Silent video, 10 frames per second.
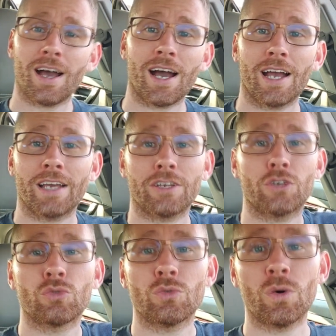I
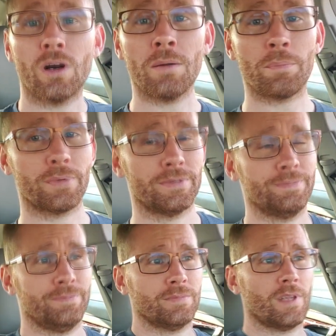grew up,
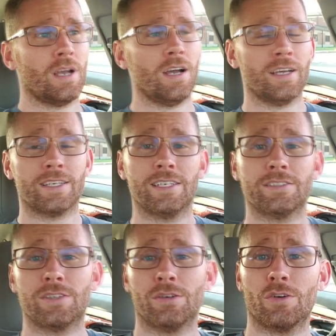in
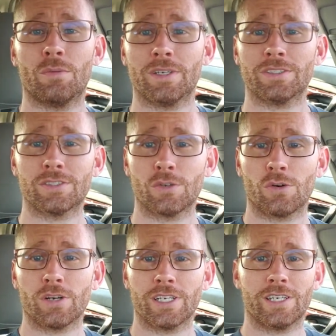case you don't know my
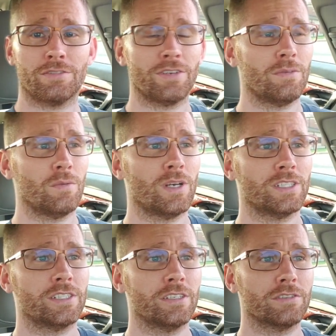story, if you haven't
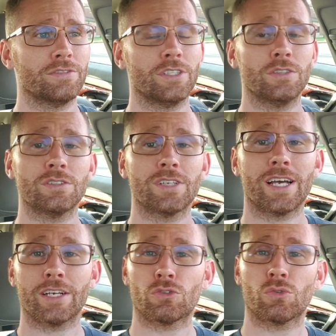watched the other videos,
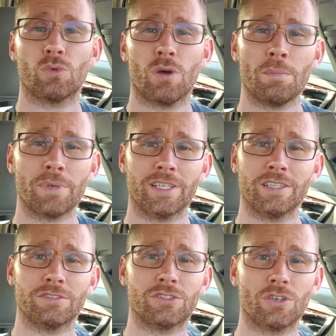I grew up
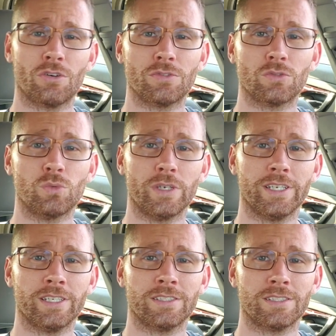in the Jehovah's
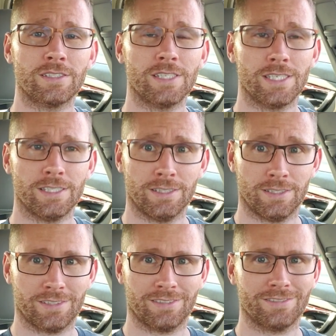Witnesses.